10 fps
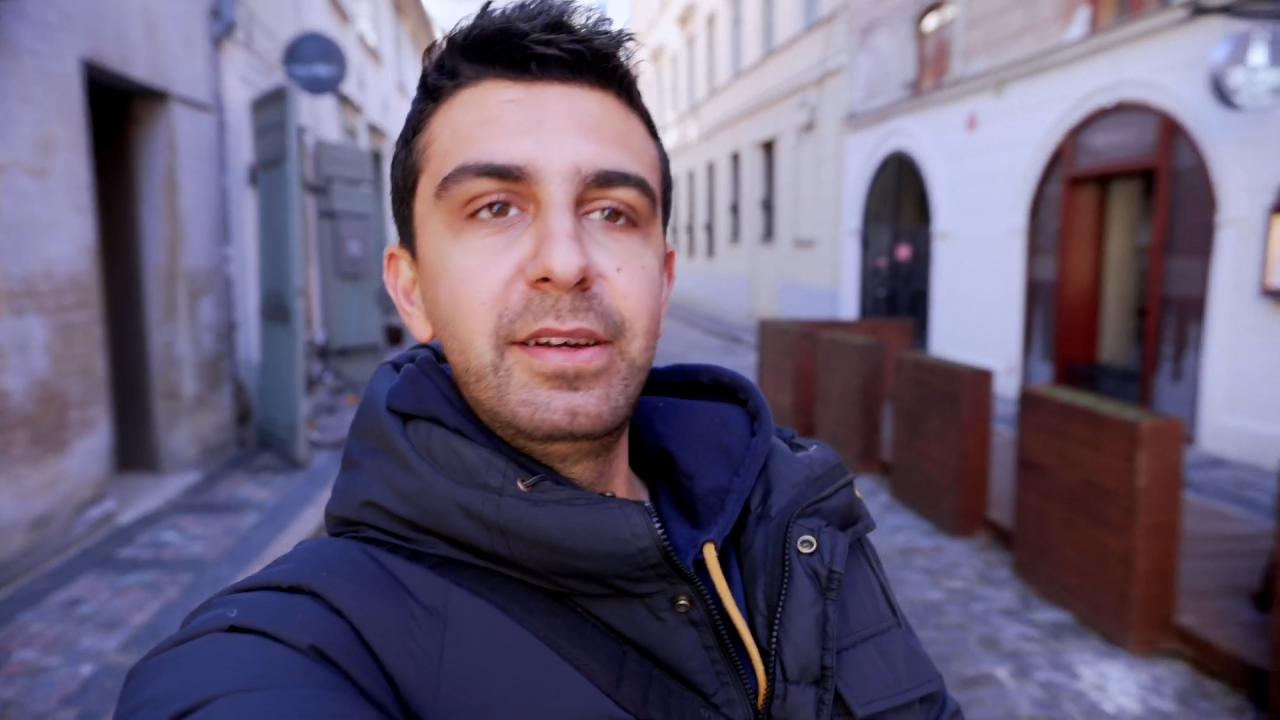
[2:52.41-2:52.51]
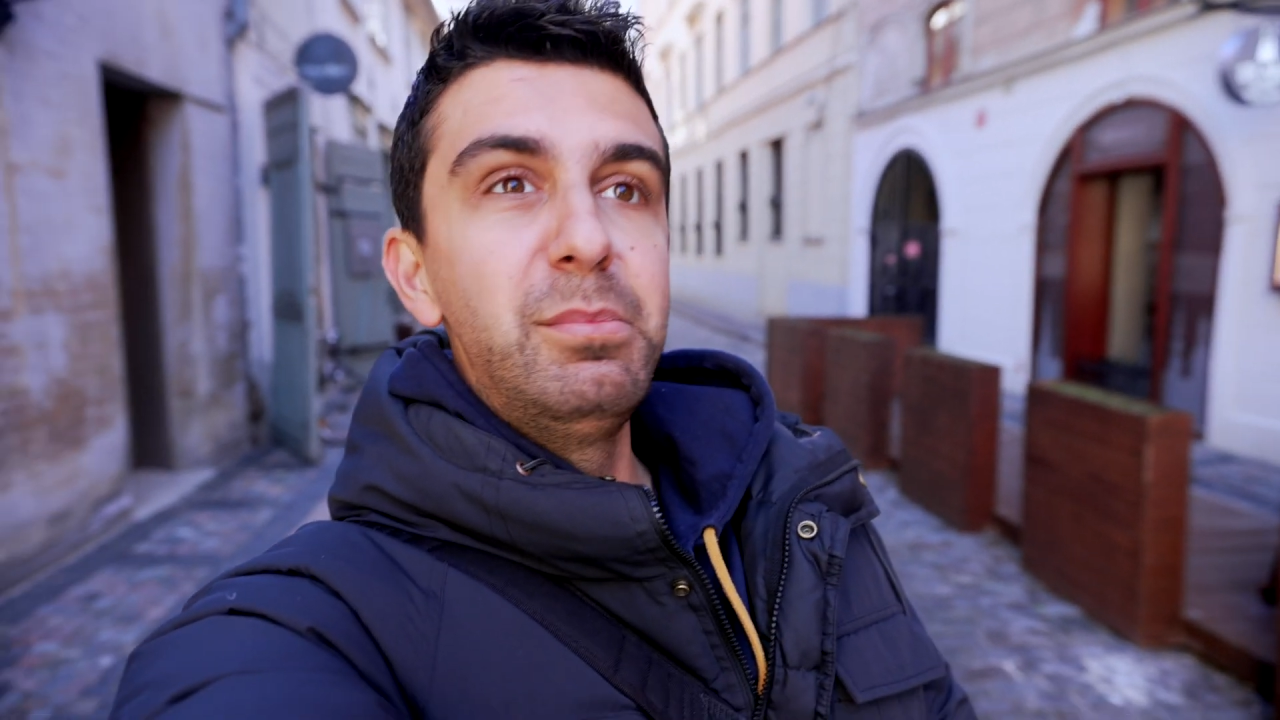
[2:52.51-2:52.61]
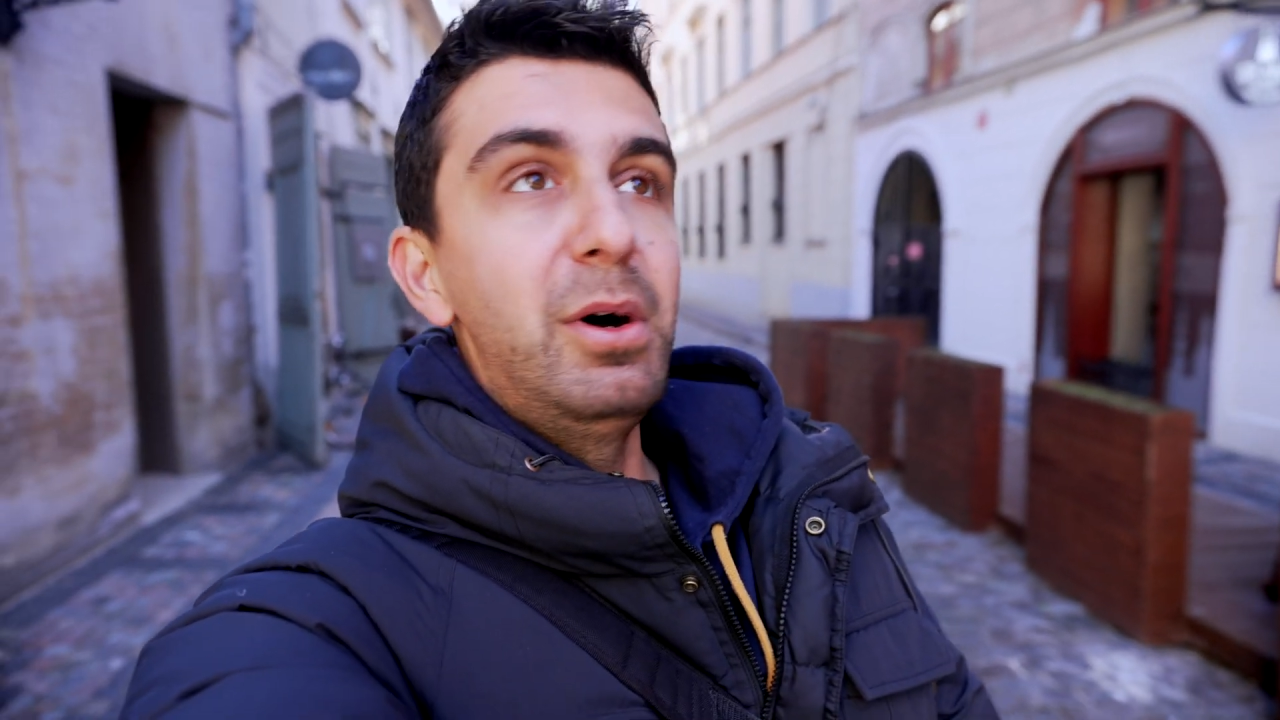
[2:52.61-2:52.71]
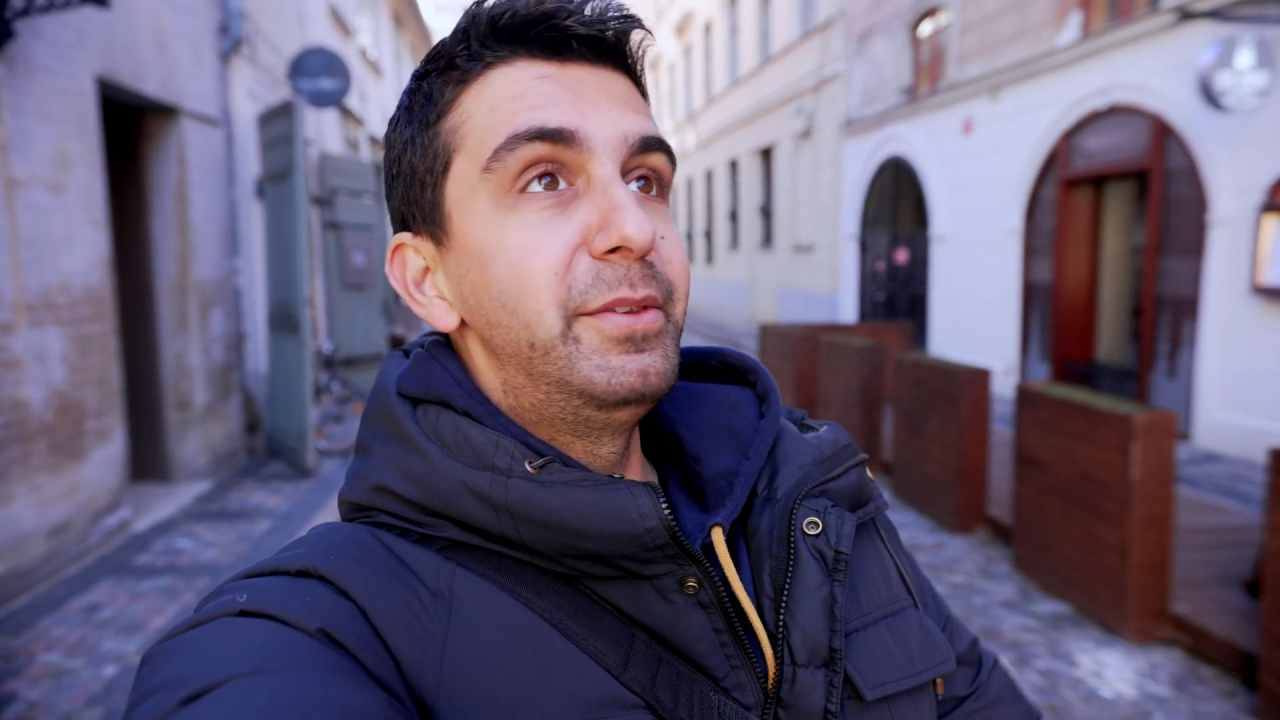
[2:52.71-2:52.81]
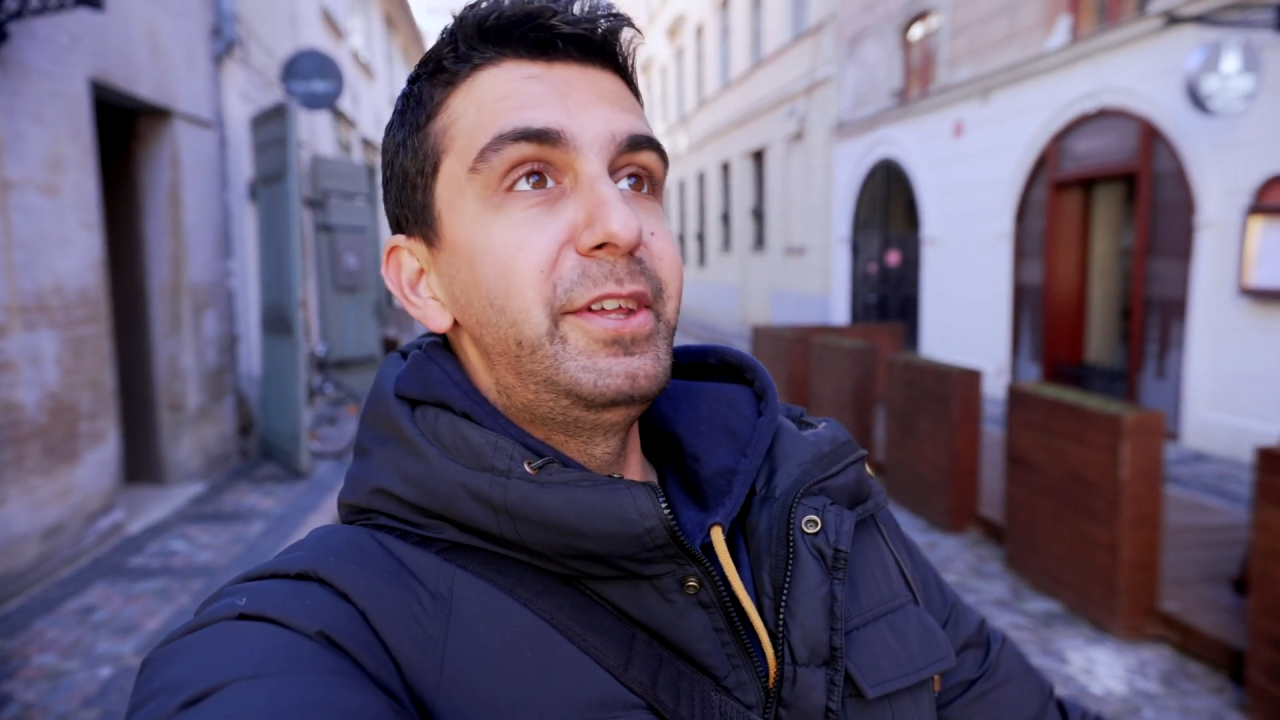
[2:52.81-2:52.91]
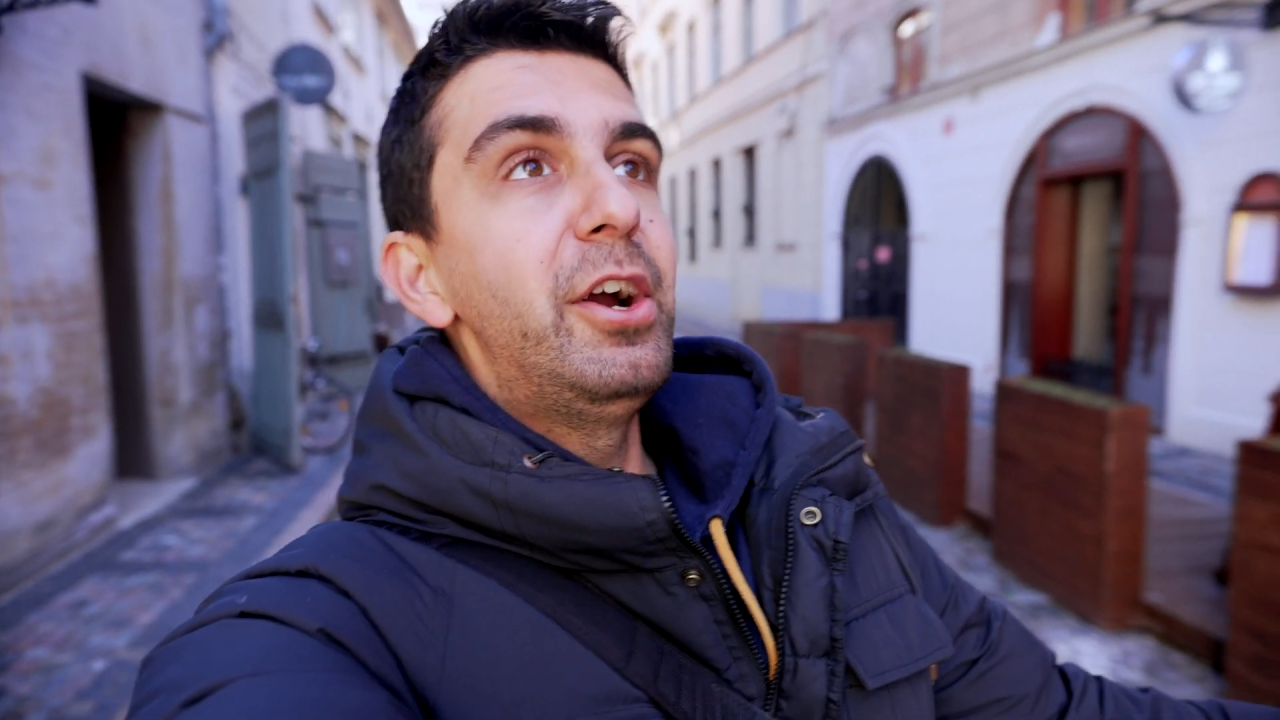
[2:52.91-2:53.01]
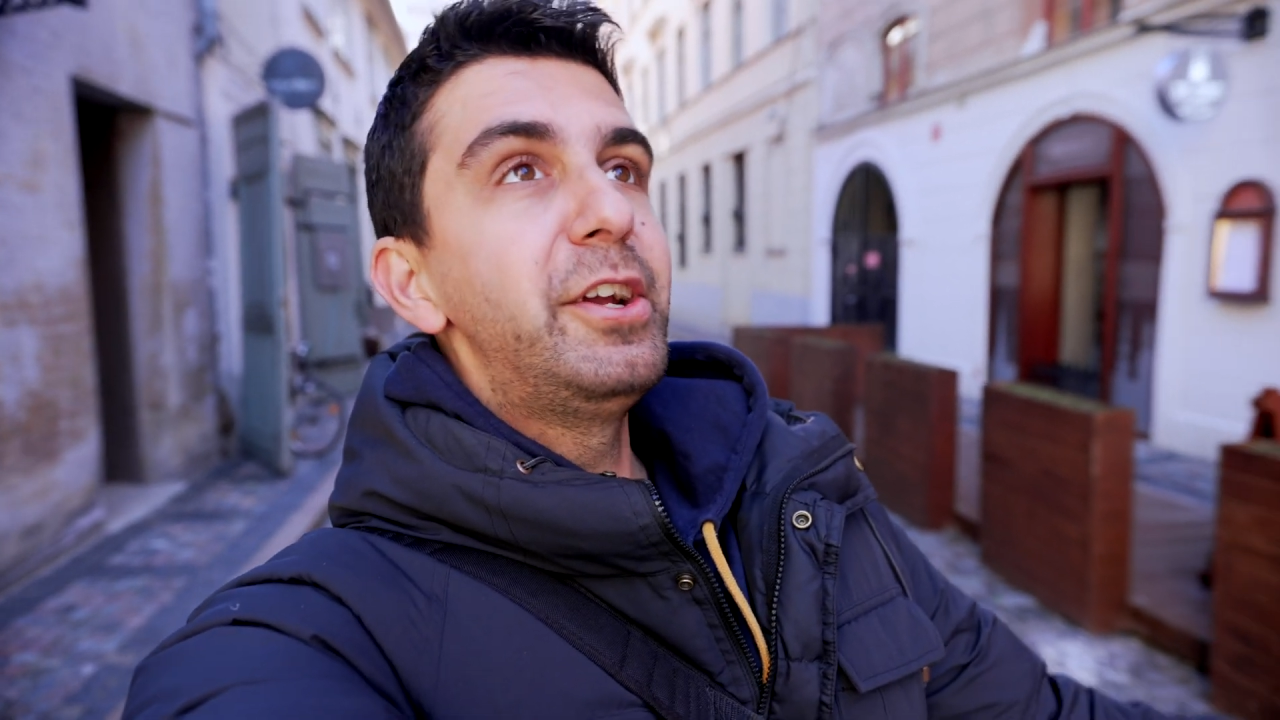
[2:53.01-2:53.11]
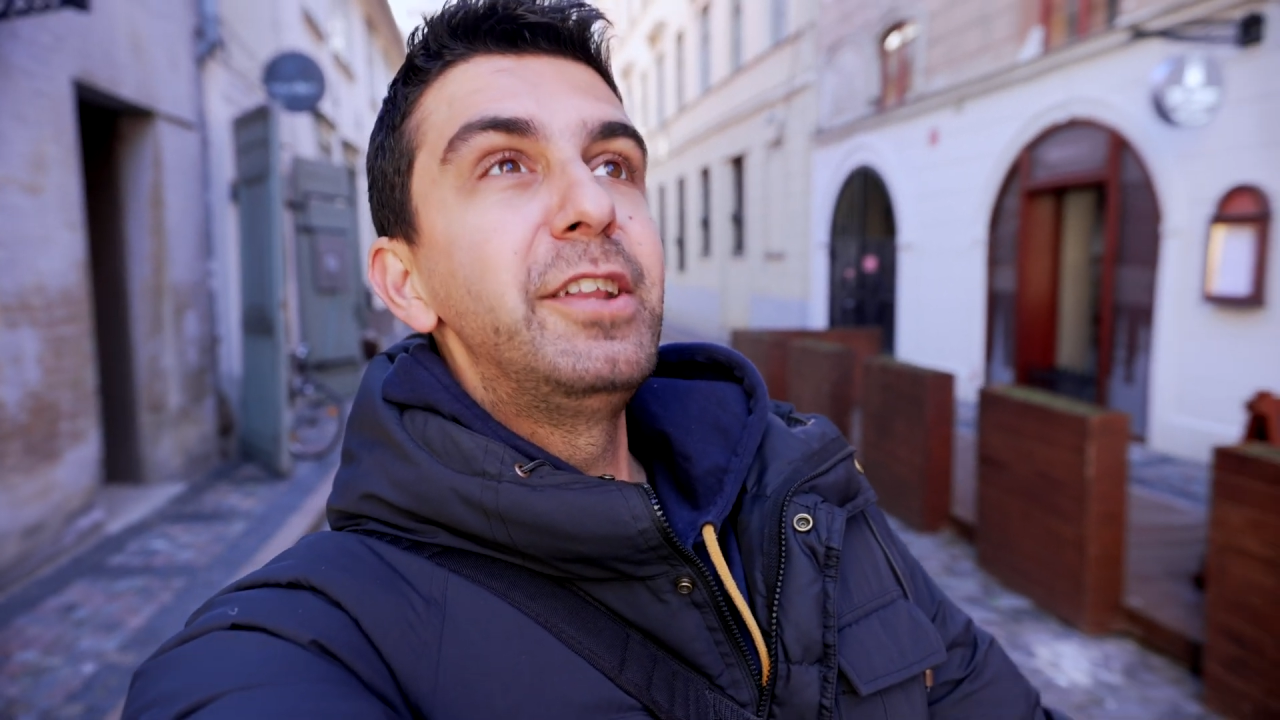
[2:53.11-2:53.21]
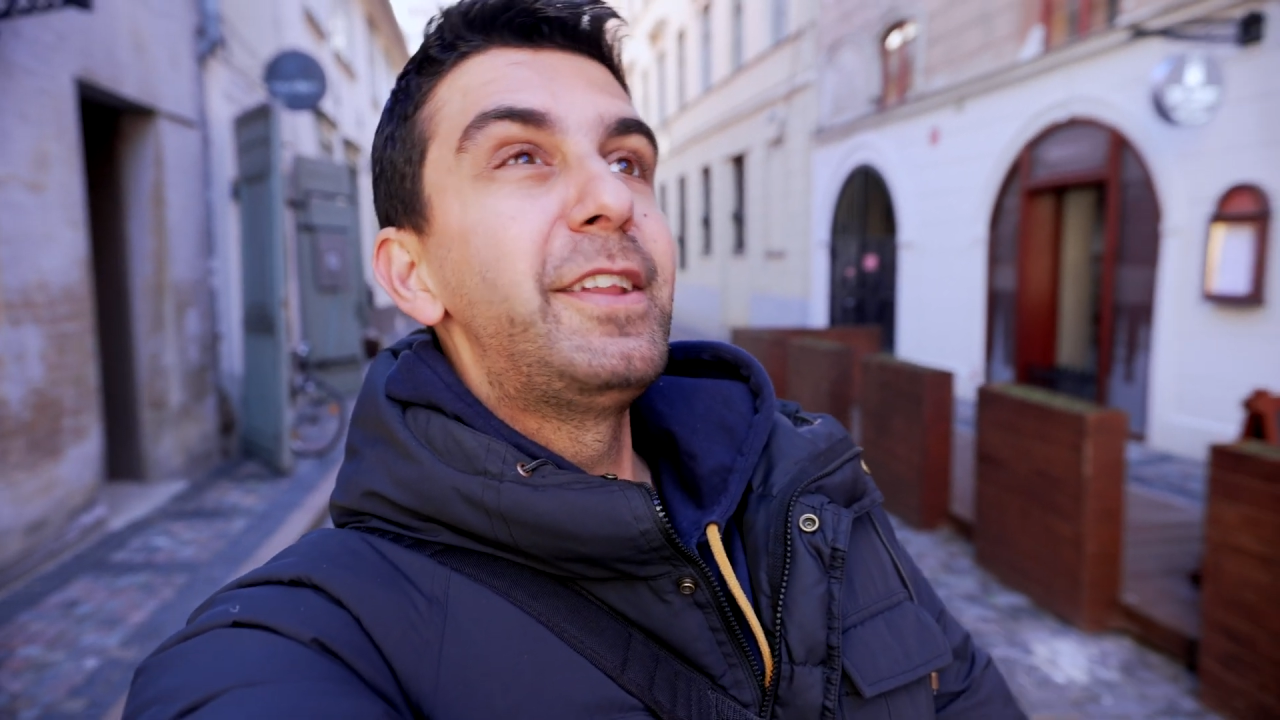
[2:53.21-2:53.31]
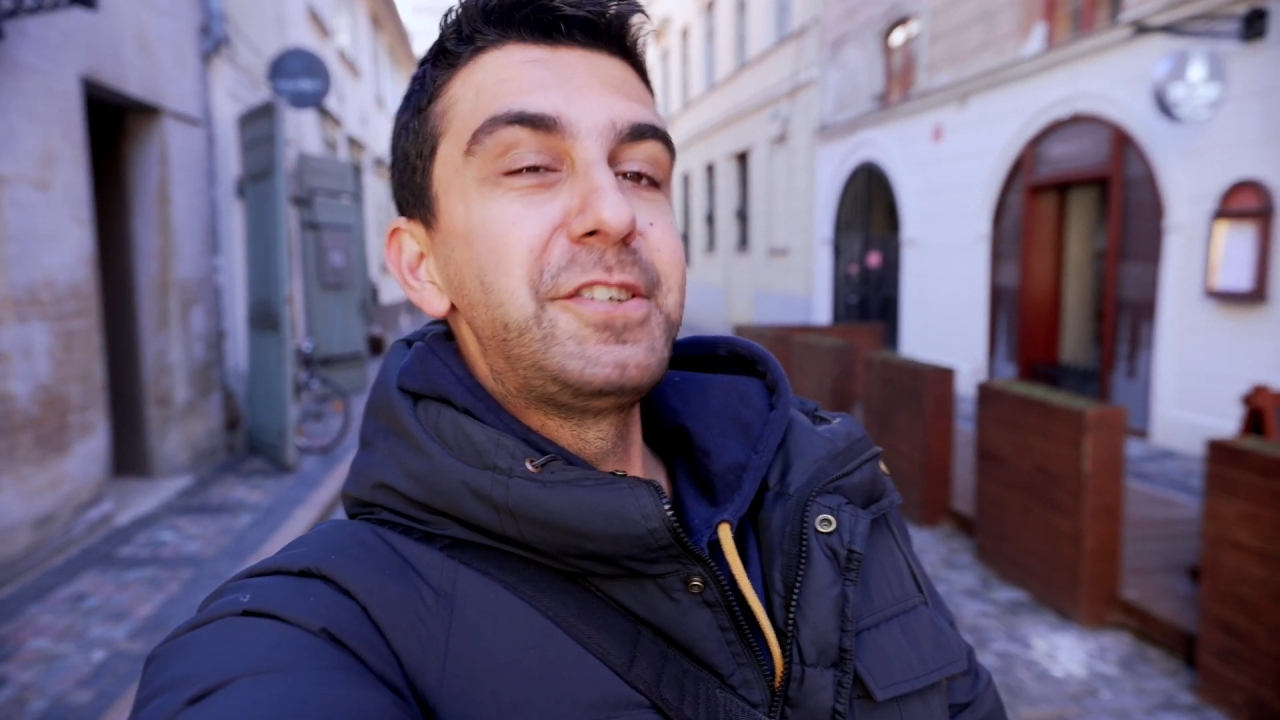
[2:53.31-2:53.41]
about the
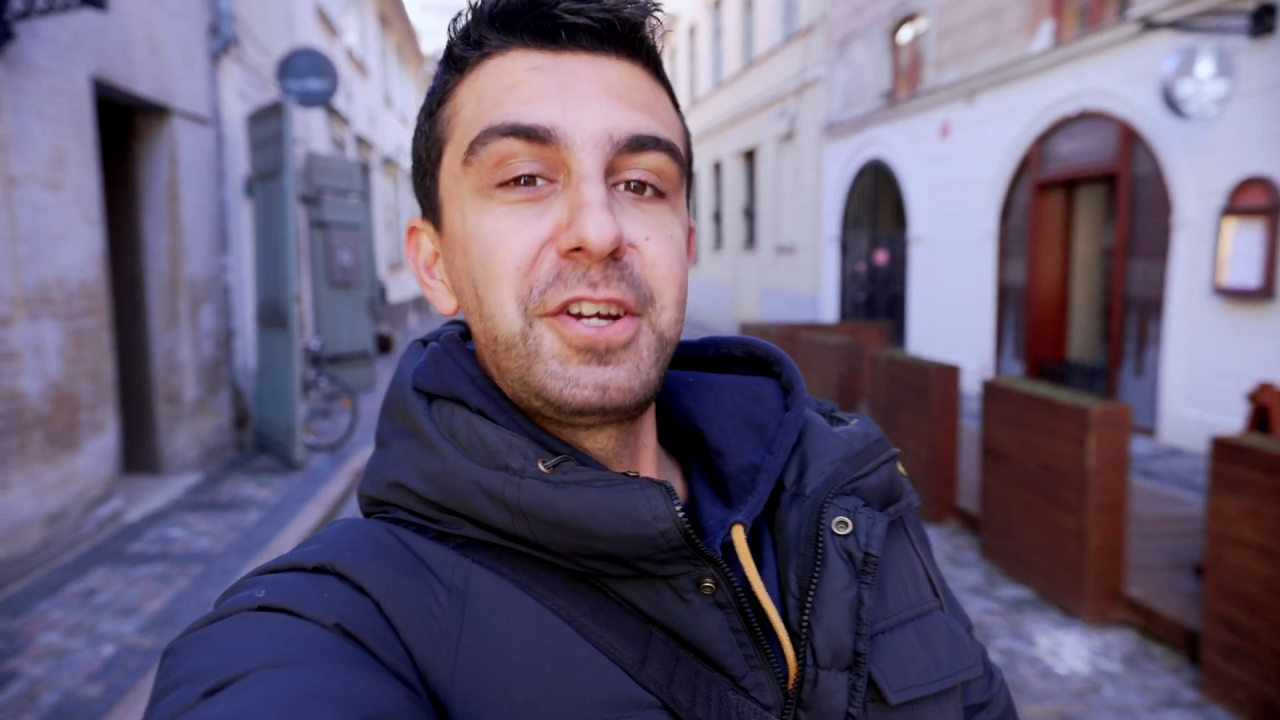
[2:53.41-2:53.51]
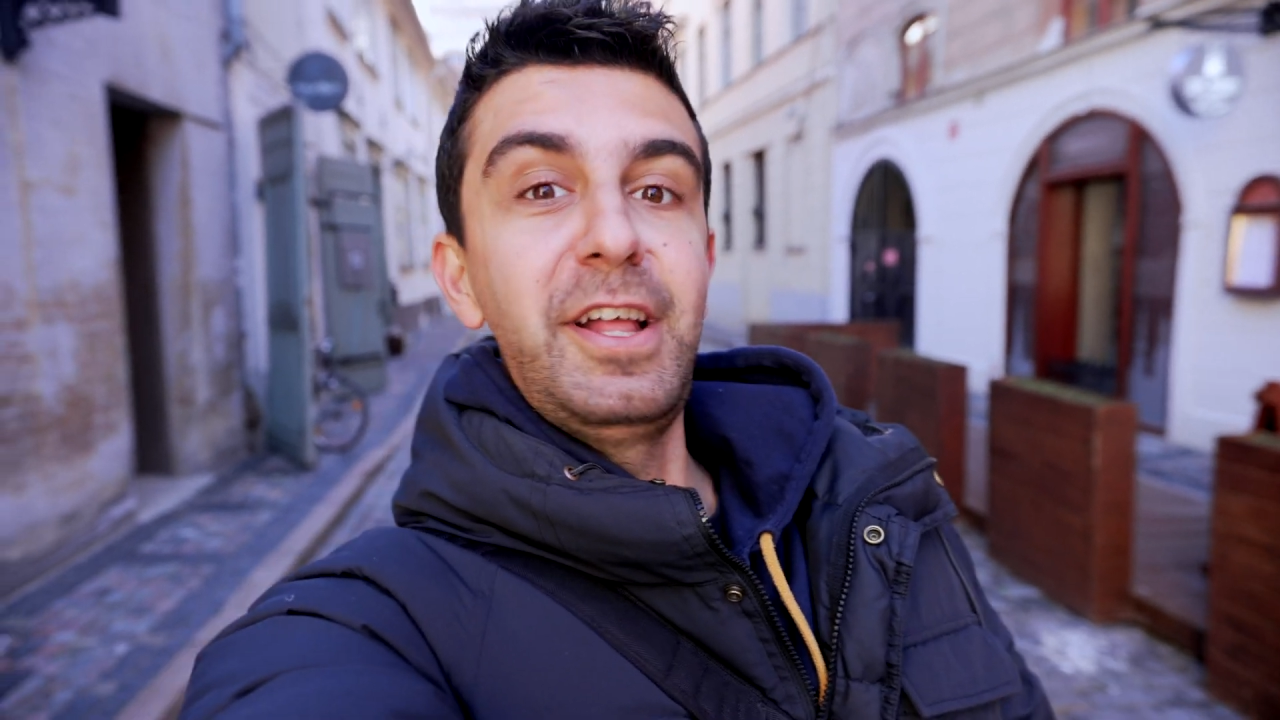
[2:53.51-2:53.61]
architecture